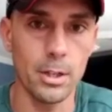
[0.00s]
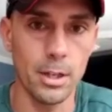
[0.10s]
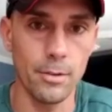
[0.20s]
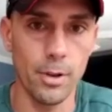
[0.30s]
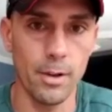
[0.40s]
And
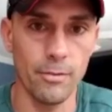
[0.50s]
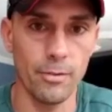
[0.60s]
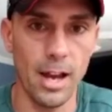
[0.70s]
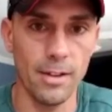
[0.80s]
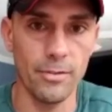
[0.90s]
if you have
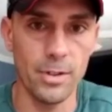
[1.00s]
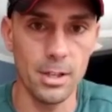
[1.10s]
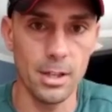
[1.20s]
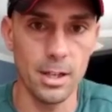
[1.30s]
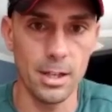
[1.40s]
flat feet,
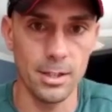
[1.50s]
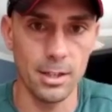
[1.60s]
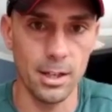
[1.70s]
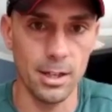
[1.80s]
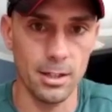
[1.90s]
then it's
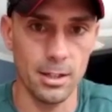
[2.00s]
like